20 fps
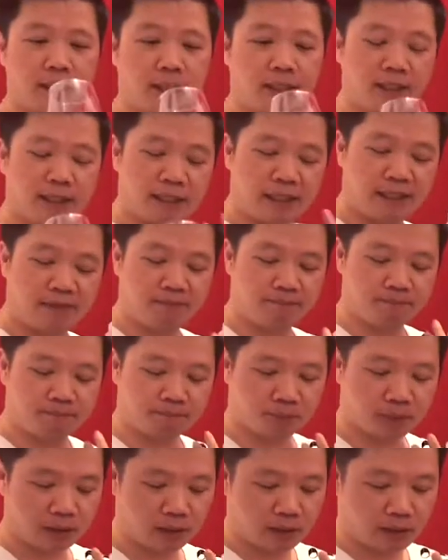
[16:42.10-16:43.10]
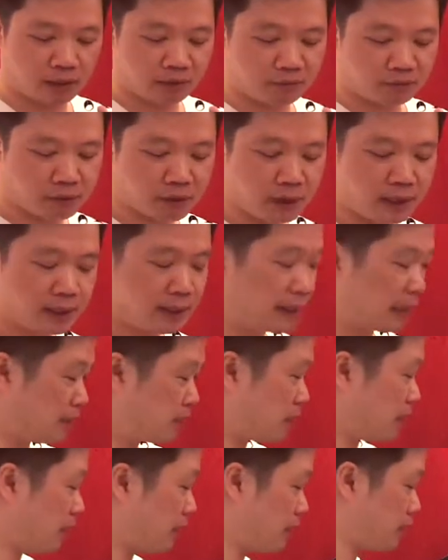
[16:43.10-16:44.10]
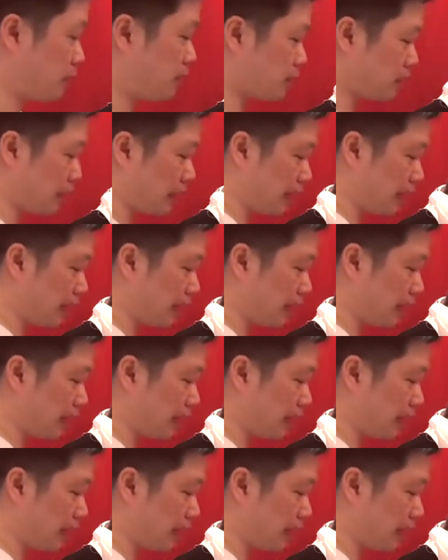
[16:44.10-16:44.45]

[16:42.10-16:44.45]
It leave a really nice taste,